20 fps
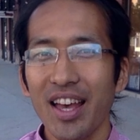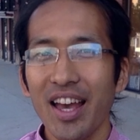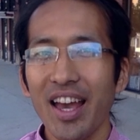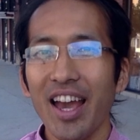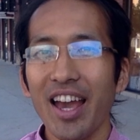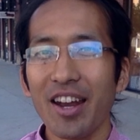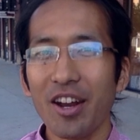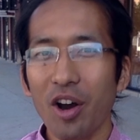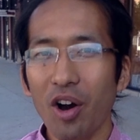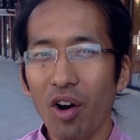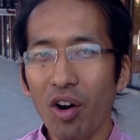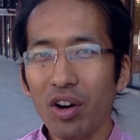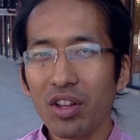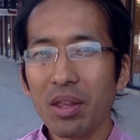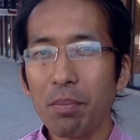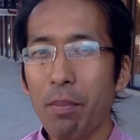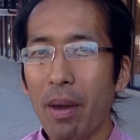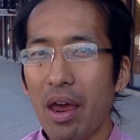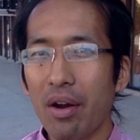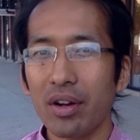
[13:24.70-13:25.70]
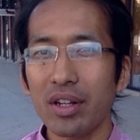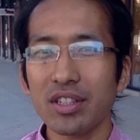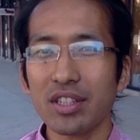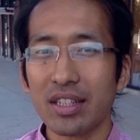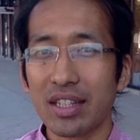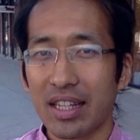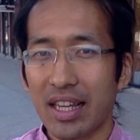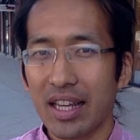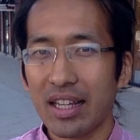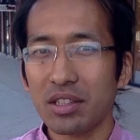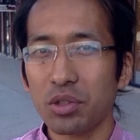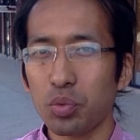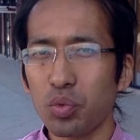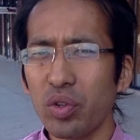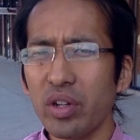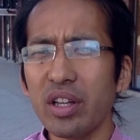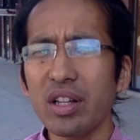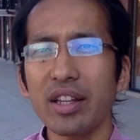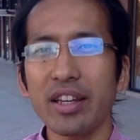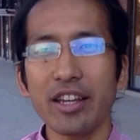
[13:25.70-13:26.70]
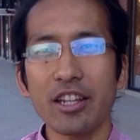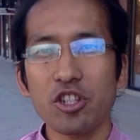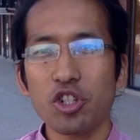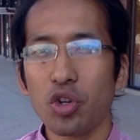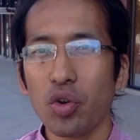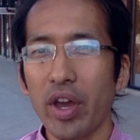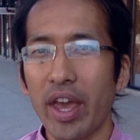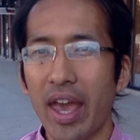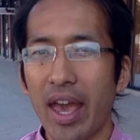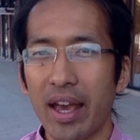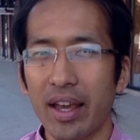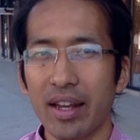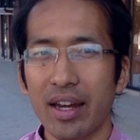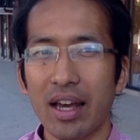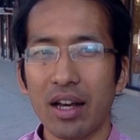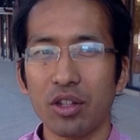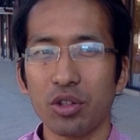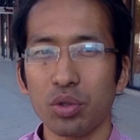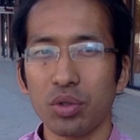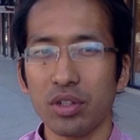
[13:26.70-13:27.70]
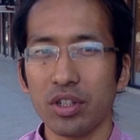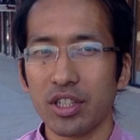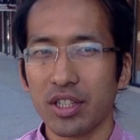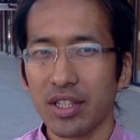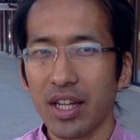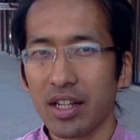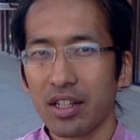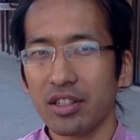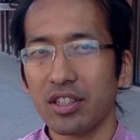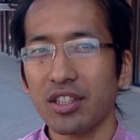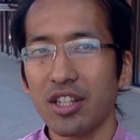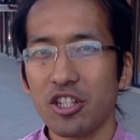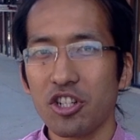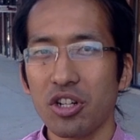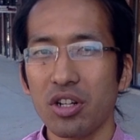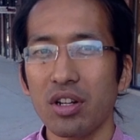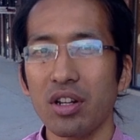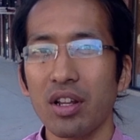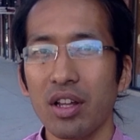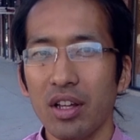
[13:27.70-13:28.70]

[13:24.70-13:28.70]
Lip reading: And all the parents and kids really enjoy hanging out during the soccer session.